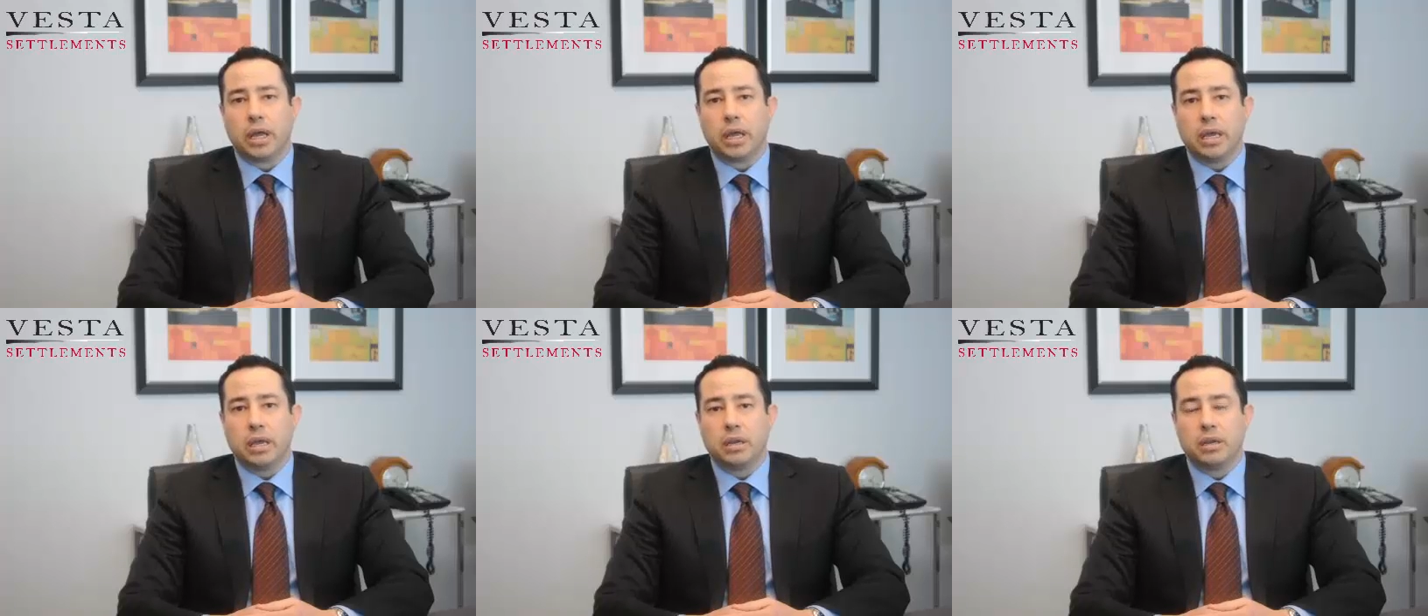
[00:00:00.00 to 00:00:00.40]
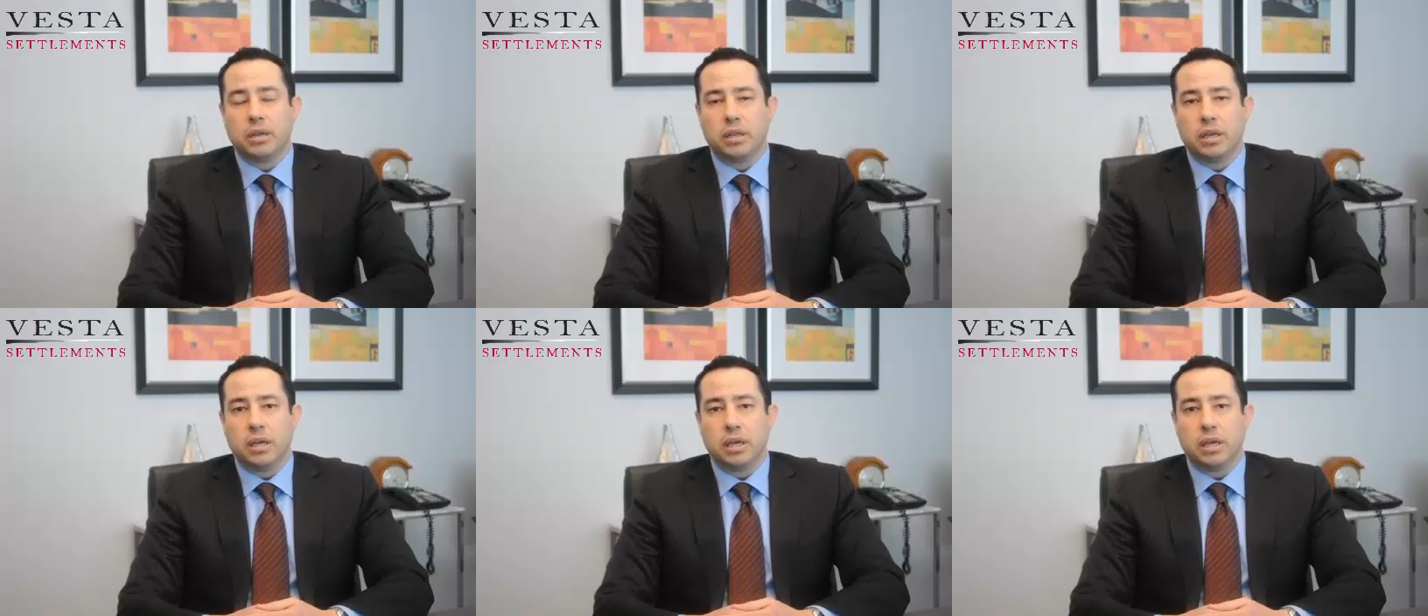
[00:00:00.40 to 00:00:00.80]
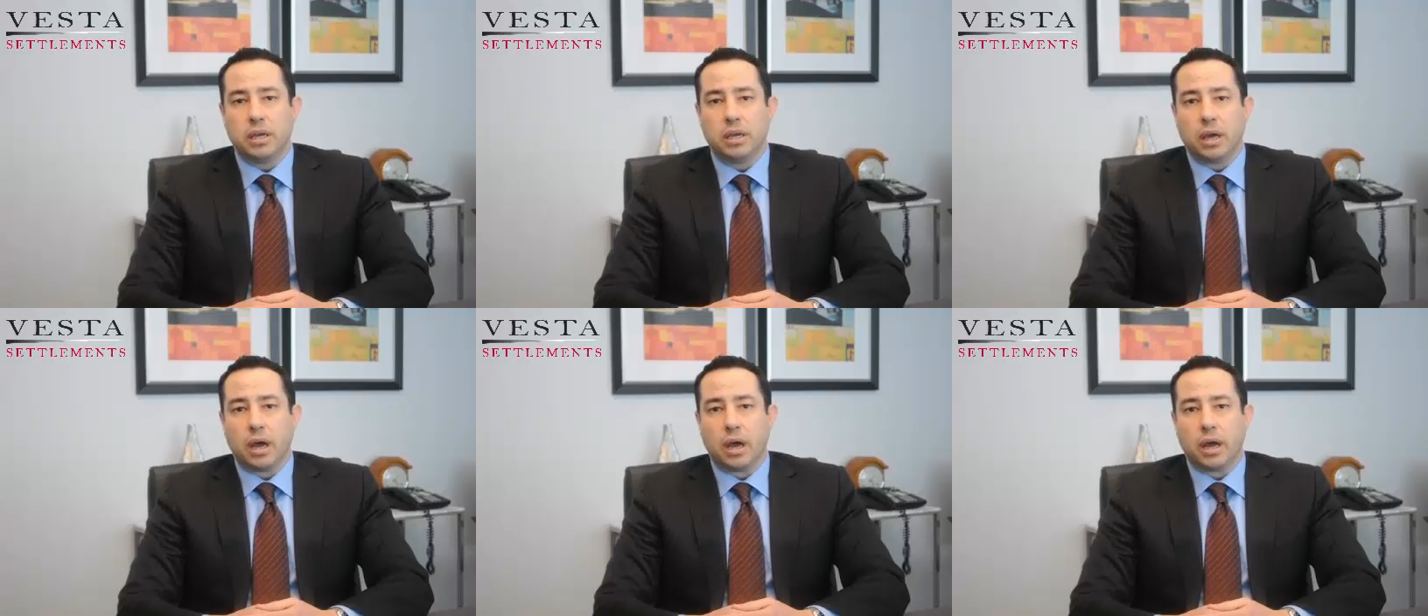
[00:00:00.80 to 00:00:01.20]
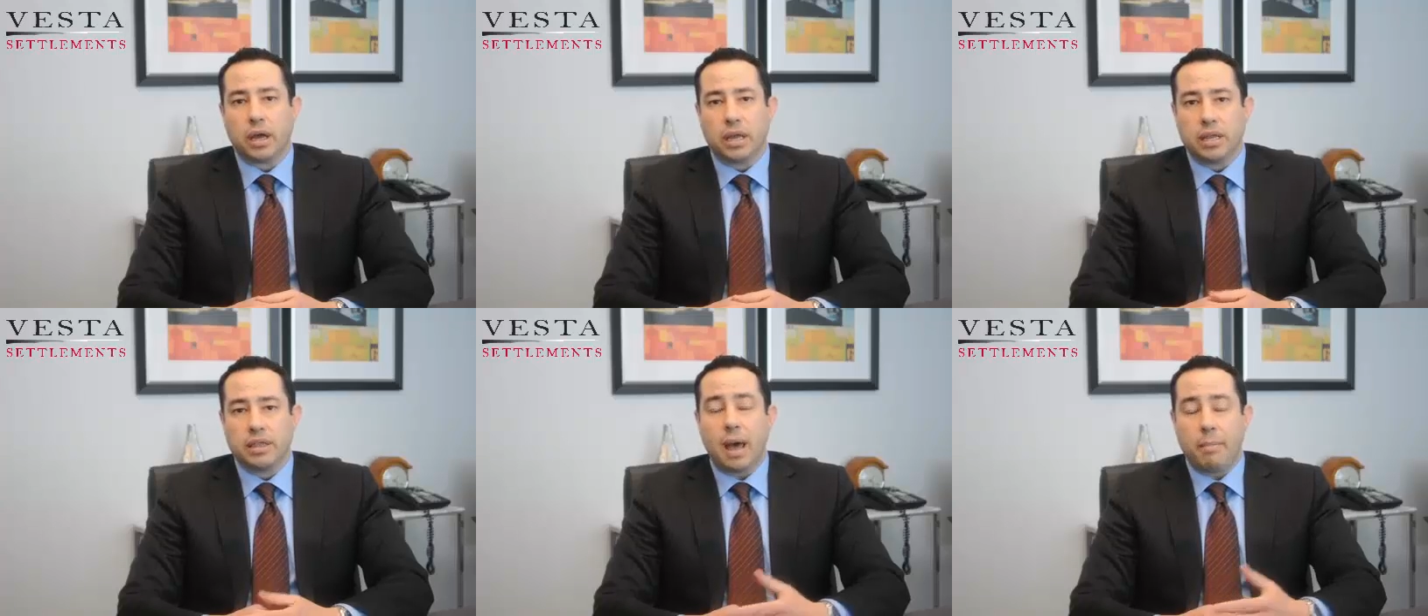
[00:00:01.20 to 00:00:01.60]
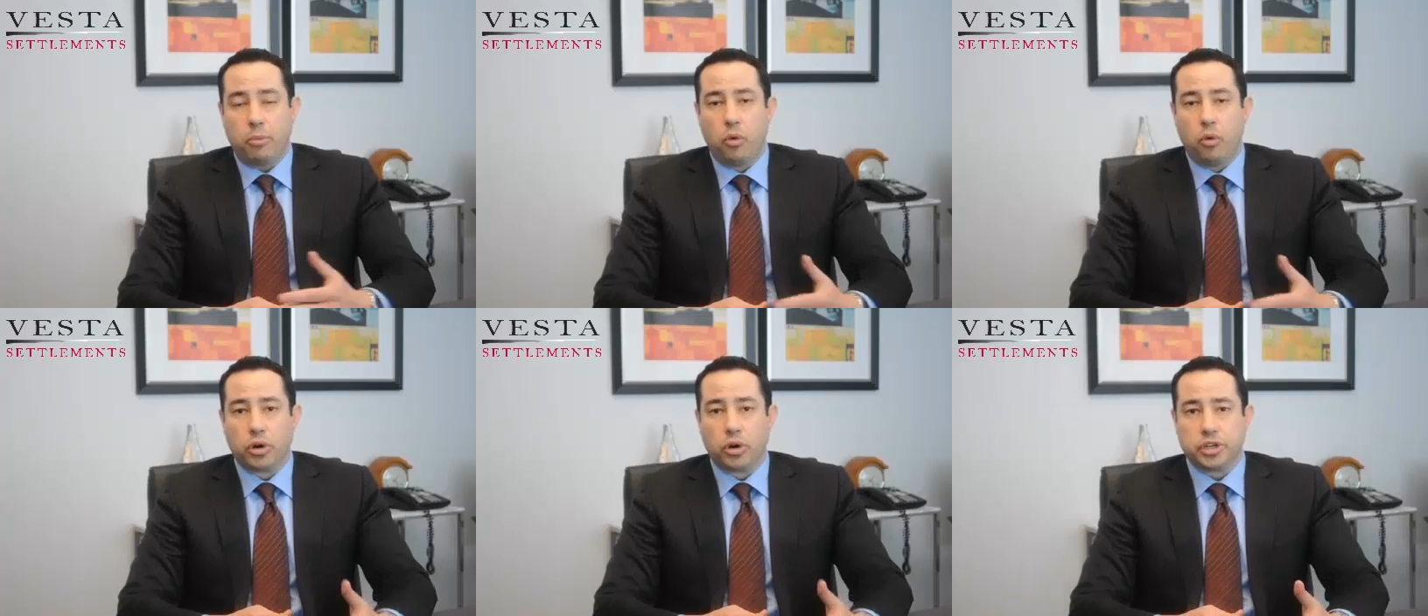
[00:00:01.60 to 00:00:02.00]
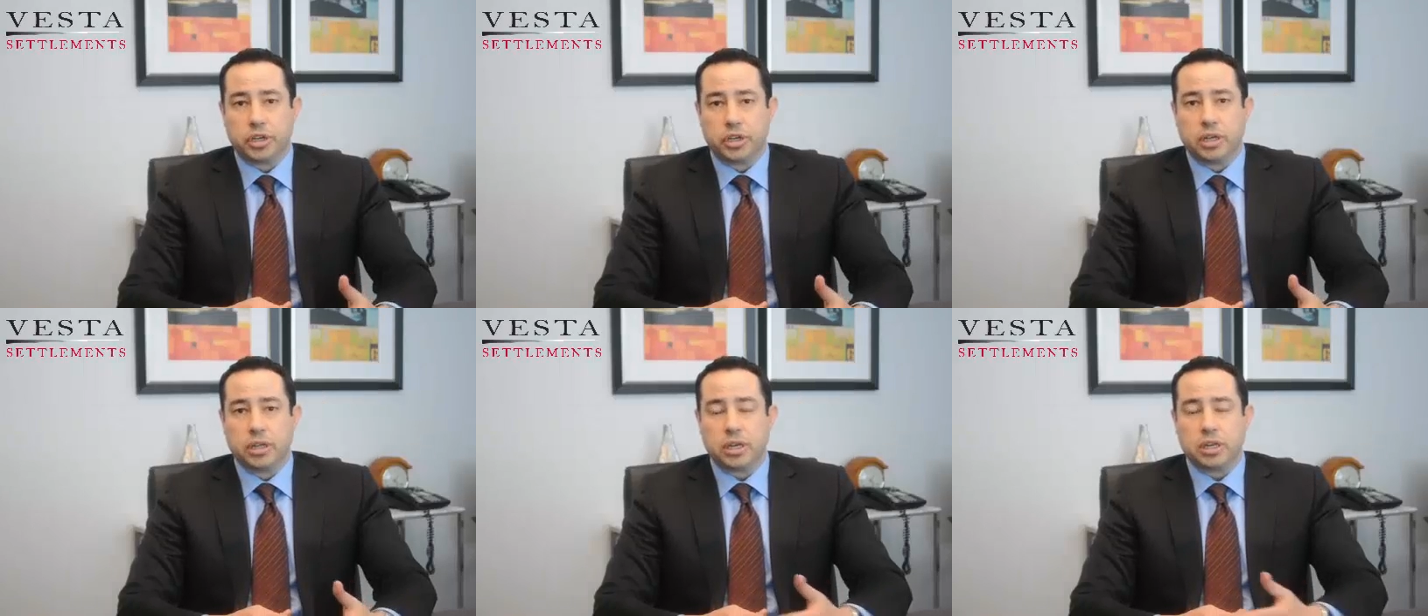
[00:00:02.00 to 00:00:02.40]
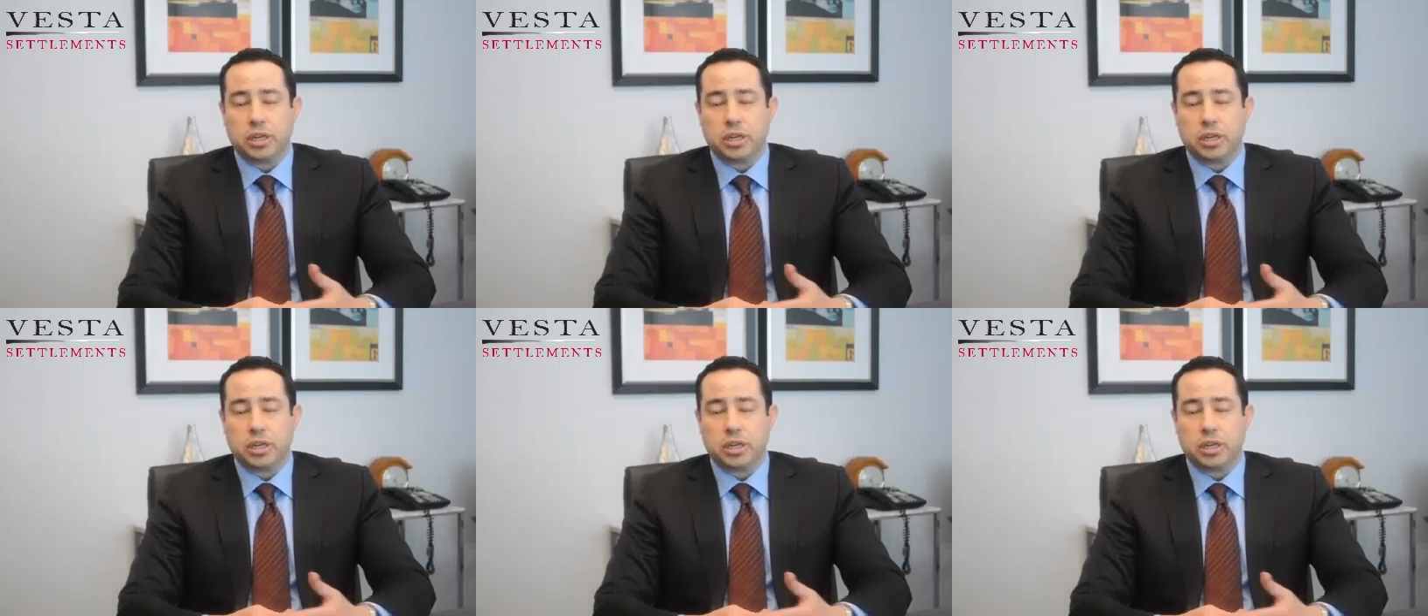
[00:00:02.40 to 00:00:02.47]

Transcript: in that portion, in the